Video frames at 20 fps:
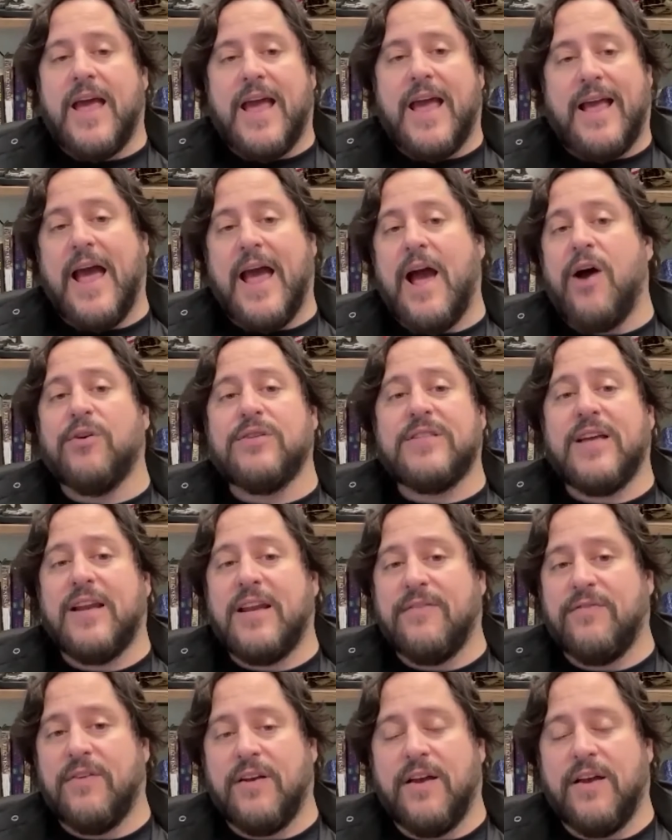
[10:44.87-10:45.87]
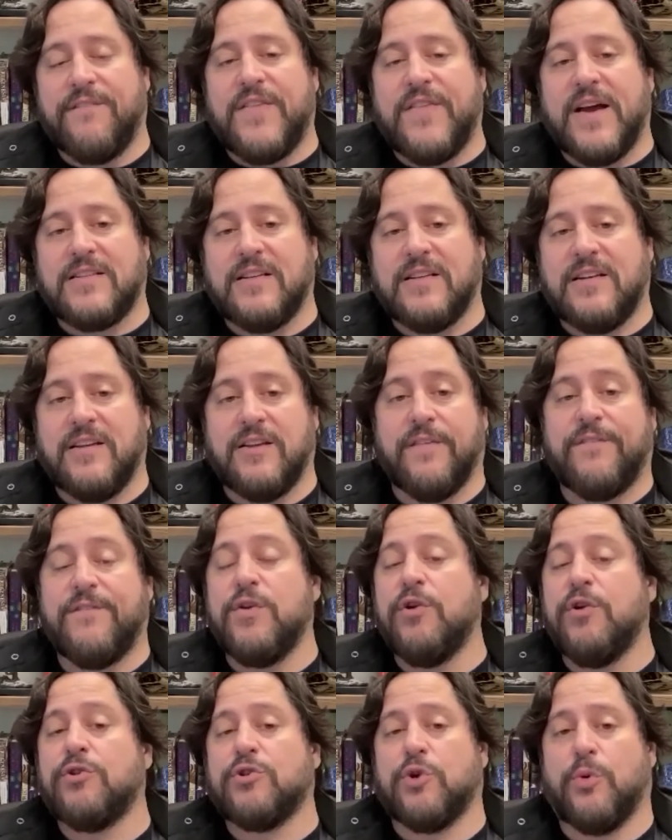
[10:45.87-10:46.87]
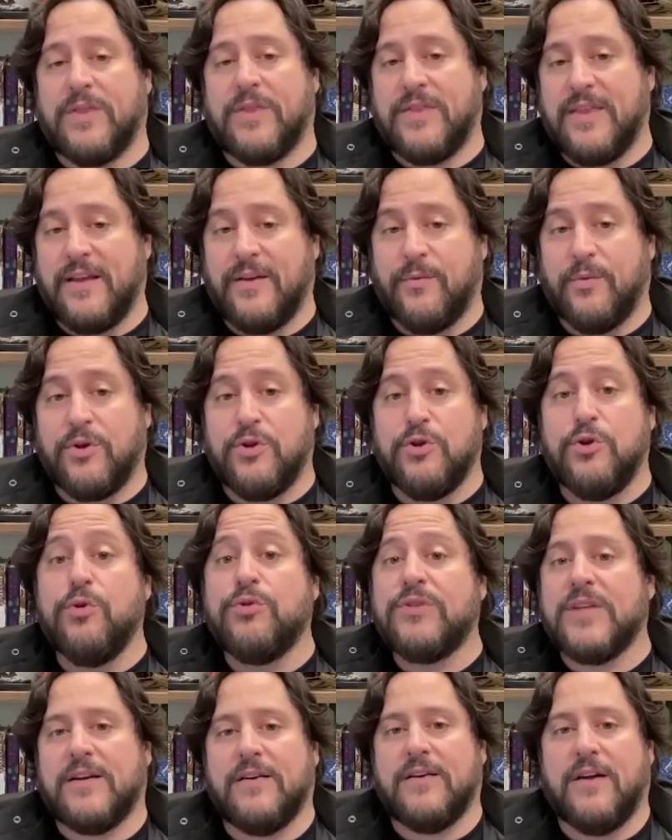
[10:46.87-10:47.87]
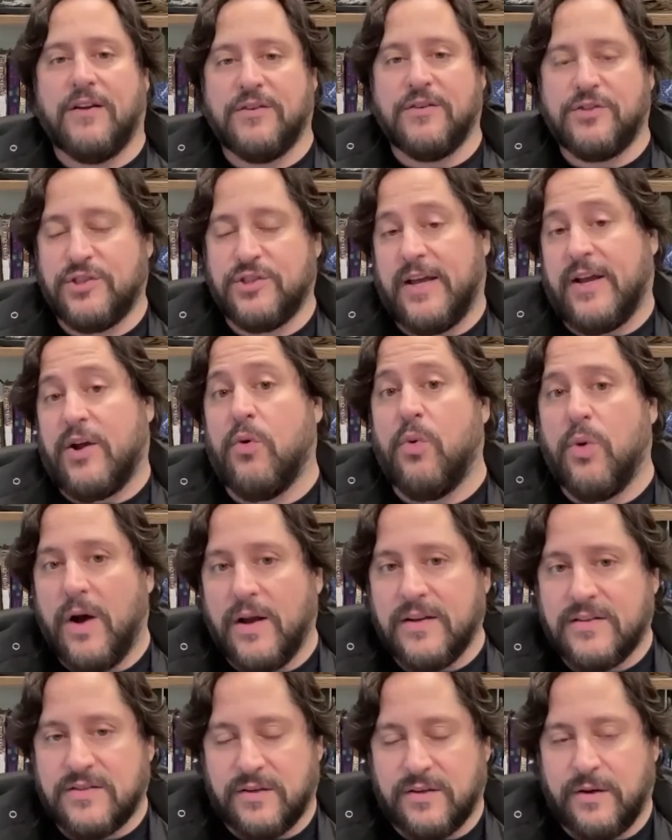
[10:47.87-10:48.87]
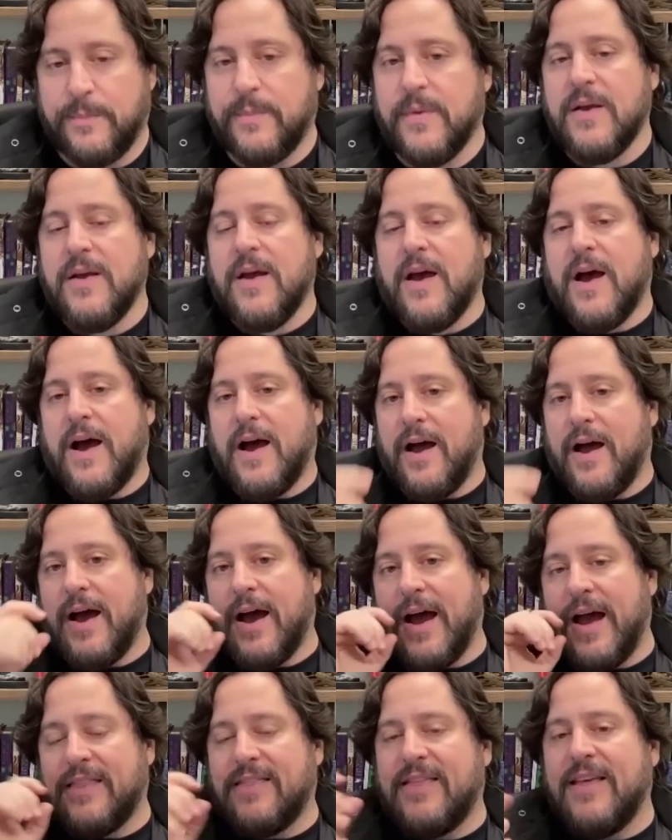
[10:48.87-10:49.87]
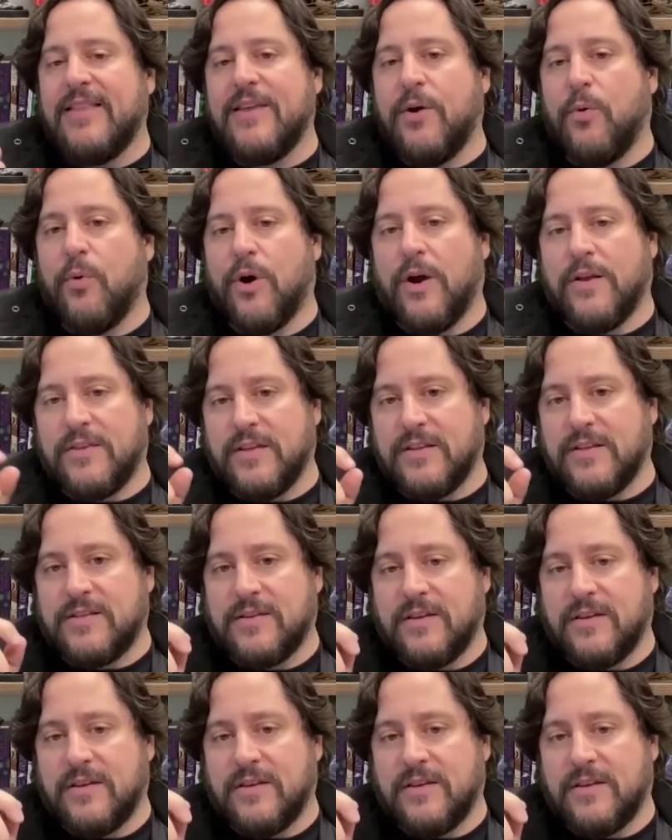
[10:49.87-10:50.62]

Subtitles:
how is that even affected in the future with new technologies like quantum? I think that we're at this,